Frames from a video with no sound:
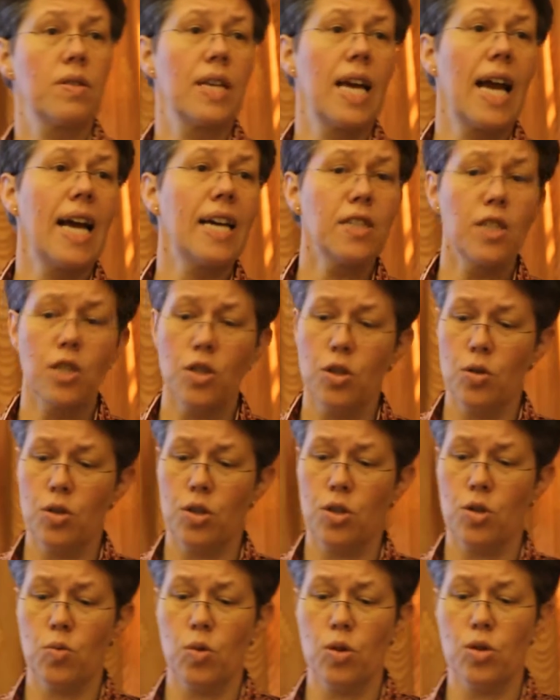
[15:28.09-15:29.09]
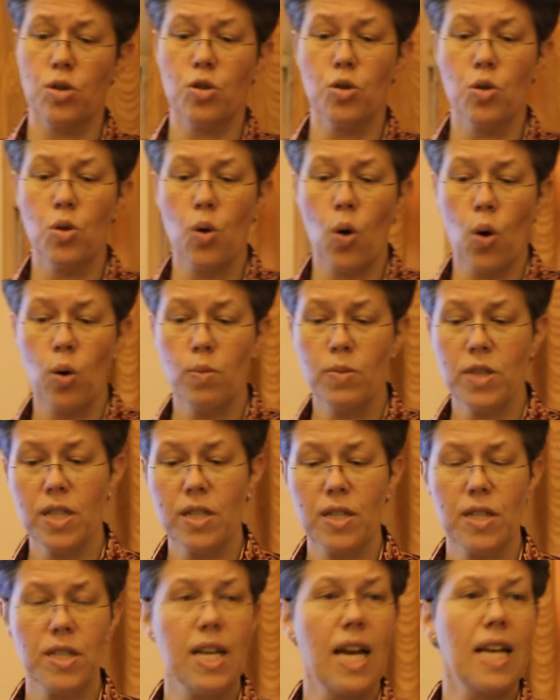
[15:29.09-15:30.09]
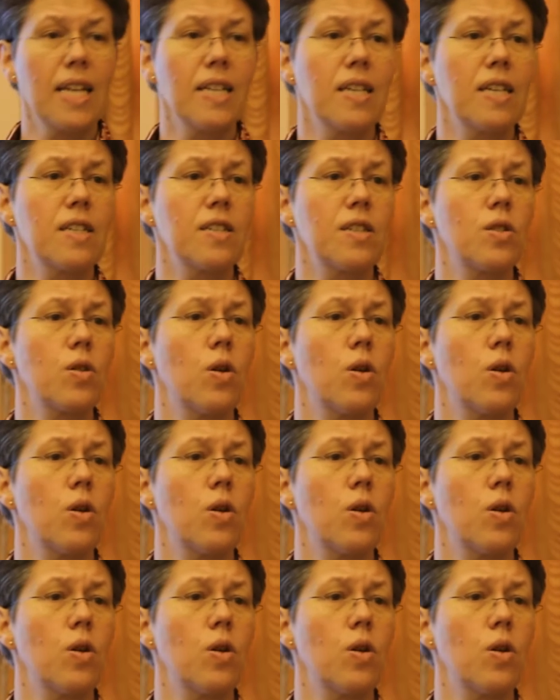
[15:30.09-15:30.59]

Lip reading: the attitudes towards norms and standards,